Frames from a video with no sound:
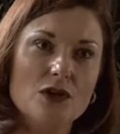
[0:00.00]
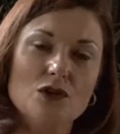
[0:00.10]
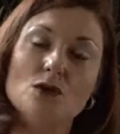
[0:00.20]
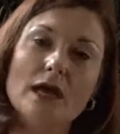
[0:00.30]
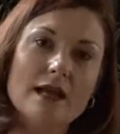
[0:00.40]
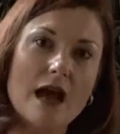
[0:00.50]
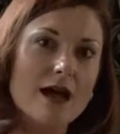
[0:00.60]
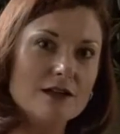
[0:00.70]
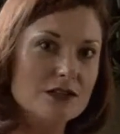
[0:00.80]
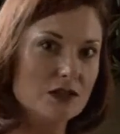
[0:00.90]
you
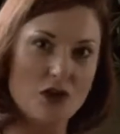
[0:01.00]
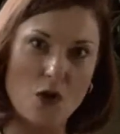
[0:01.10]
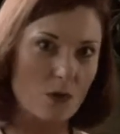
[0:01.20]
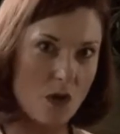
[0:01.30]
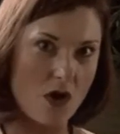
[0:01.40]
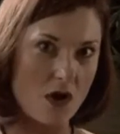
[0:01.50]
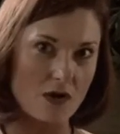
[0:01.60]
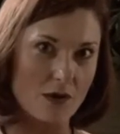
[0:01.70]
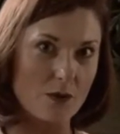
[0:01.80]
cannot go wrong